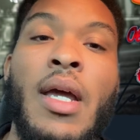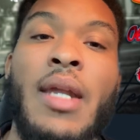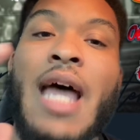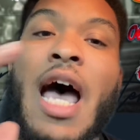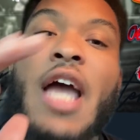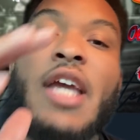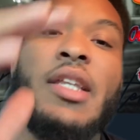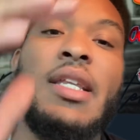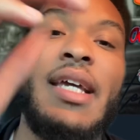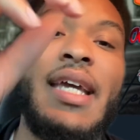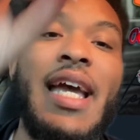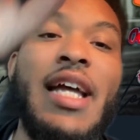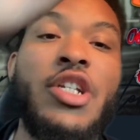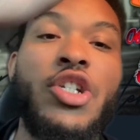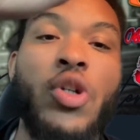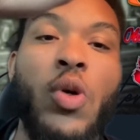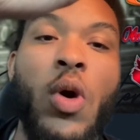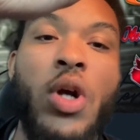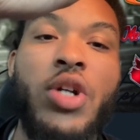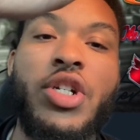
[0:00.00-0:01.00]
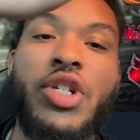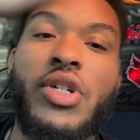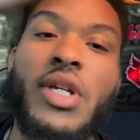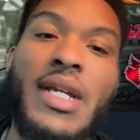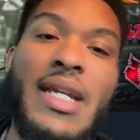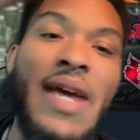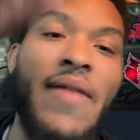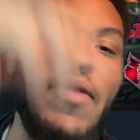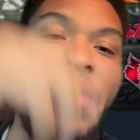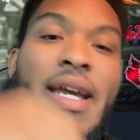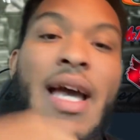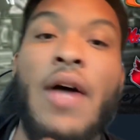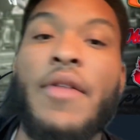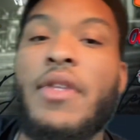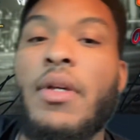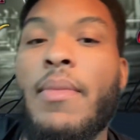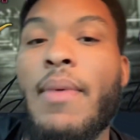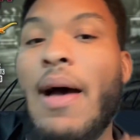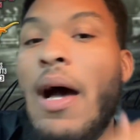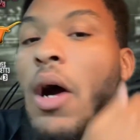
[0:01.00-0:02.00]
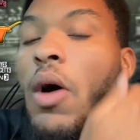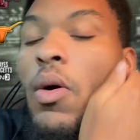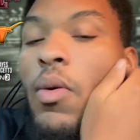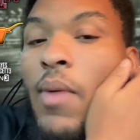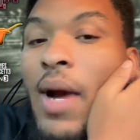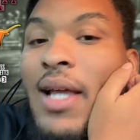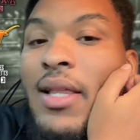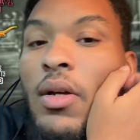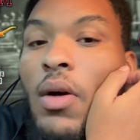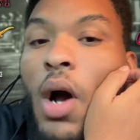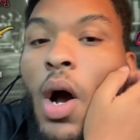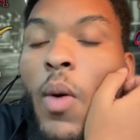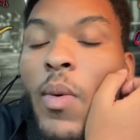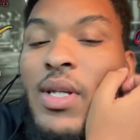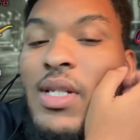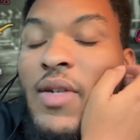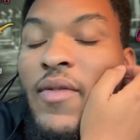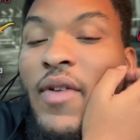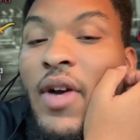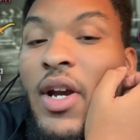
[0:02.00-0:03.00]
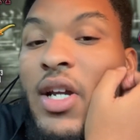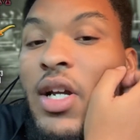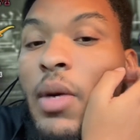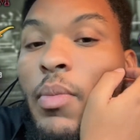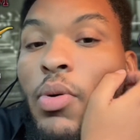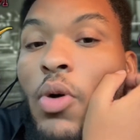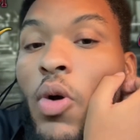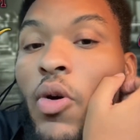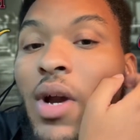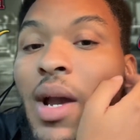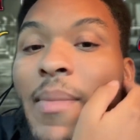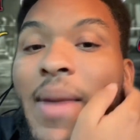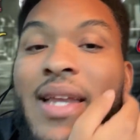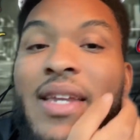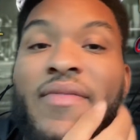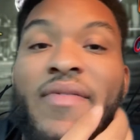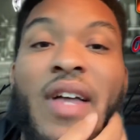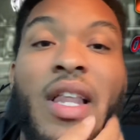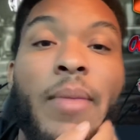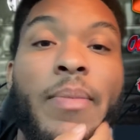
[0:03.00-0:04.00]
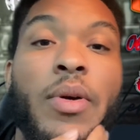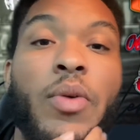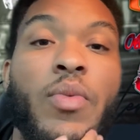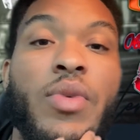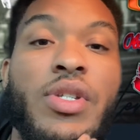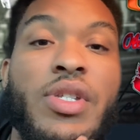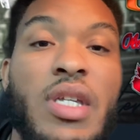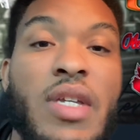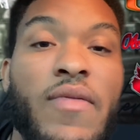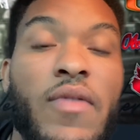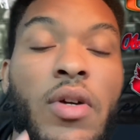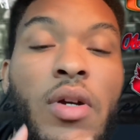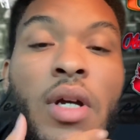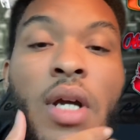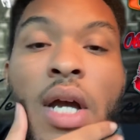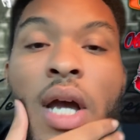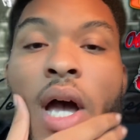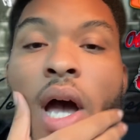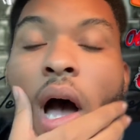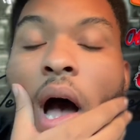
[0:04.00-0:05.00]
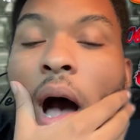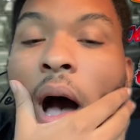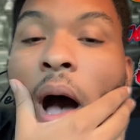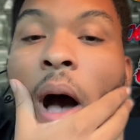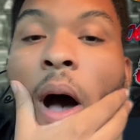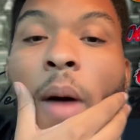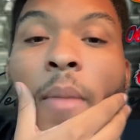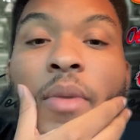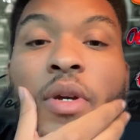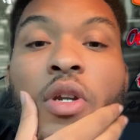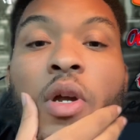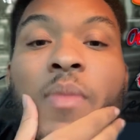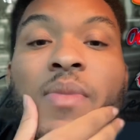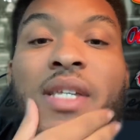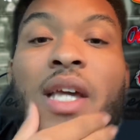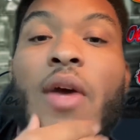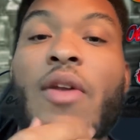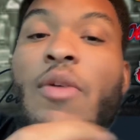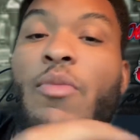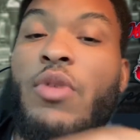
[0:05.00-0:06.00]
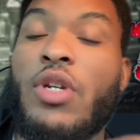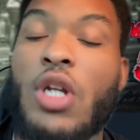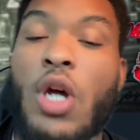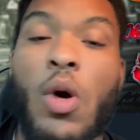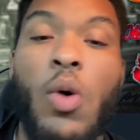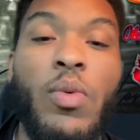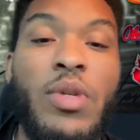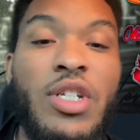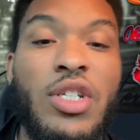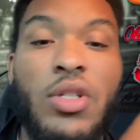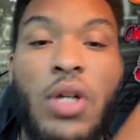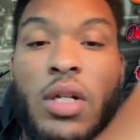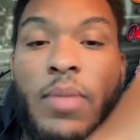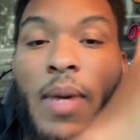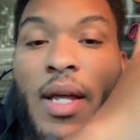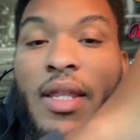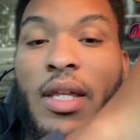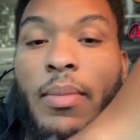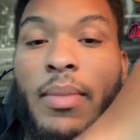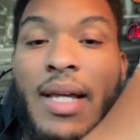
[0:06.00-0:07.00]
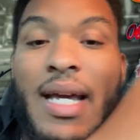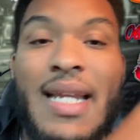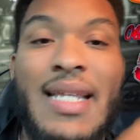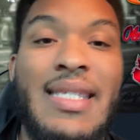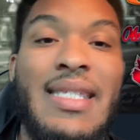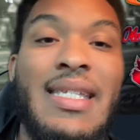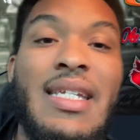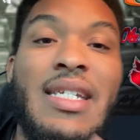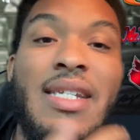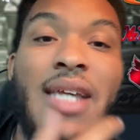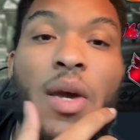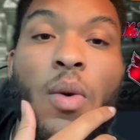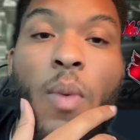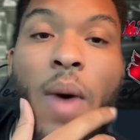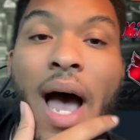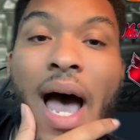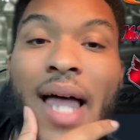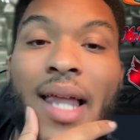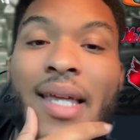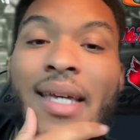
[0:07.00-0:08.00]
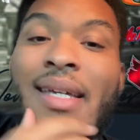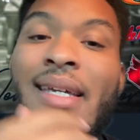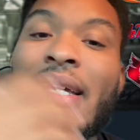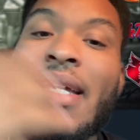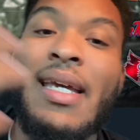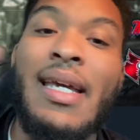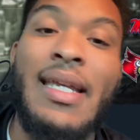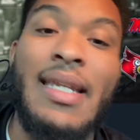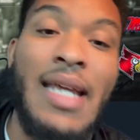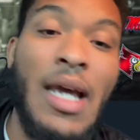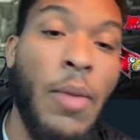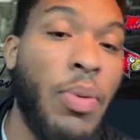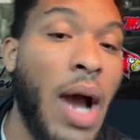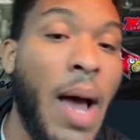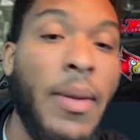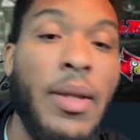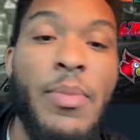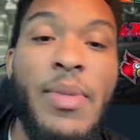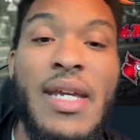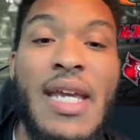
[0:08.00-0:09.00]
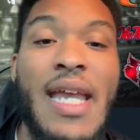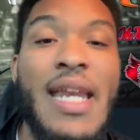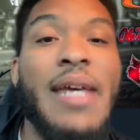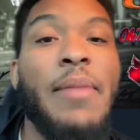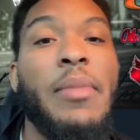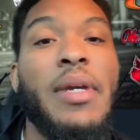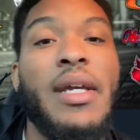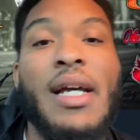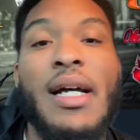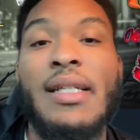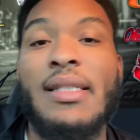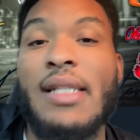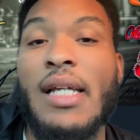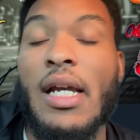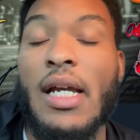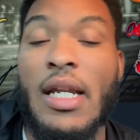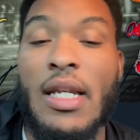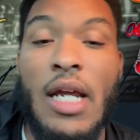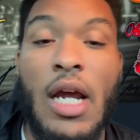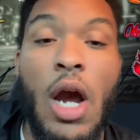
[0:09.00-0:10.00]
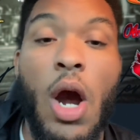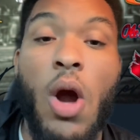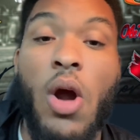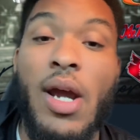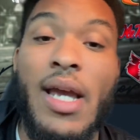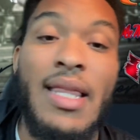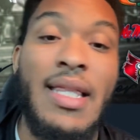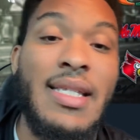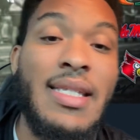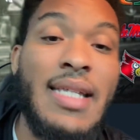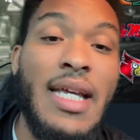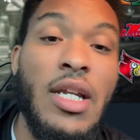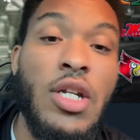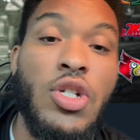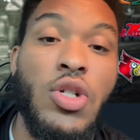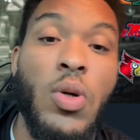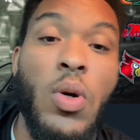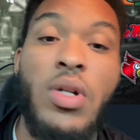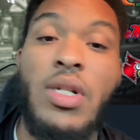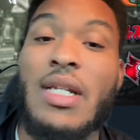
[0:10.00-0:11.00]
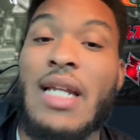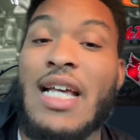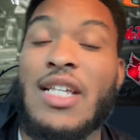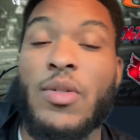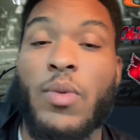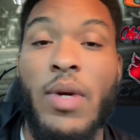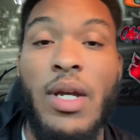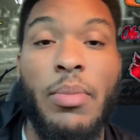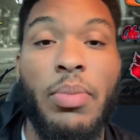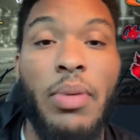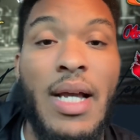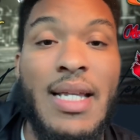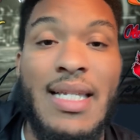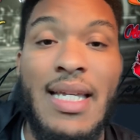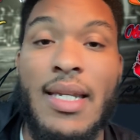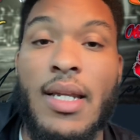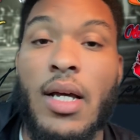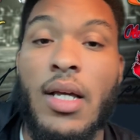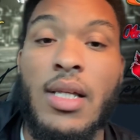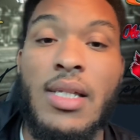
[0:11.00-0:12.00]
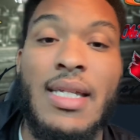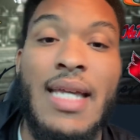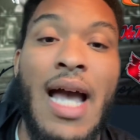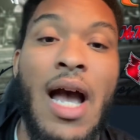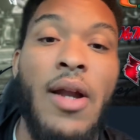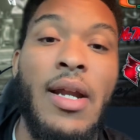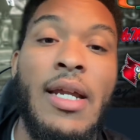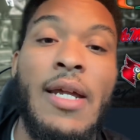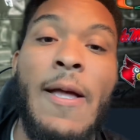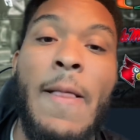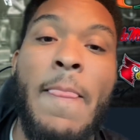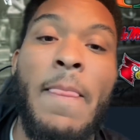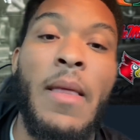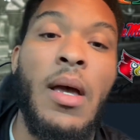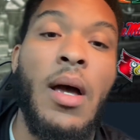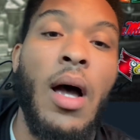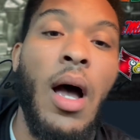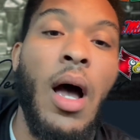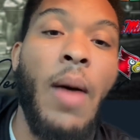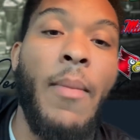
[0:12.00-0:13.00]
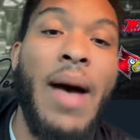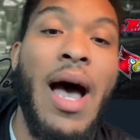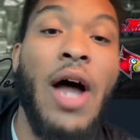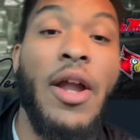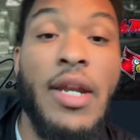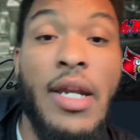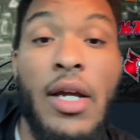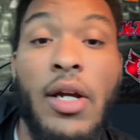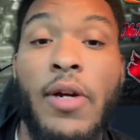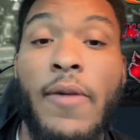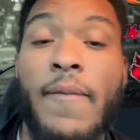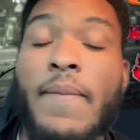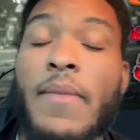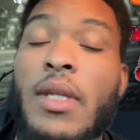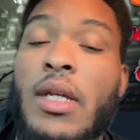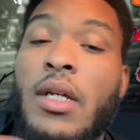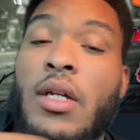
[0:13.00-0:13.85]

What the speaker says: Now, you look at Georgia, you can never count them out, right? They're always a very good program at developing receiver. You know what I'm saying? We know we just talked about them landing C.J. Wiley. They'll probably be in it because they are in the state of Georgia. That's where he plays at Douglas County out there.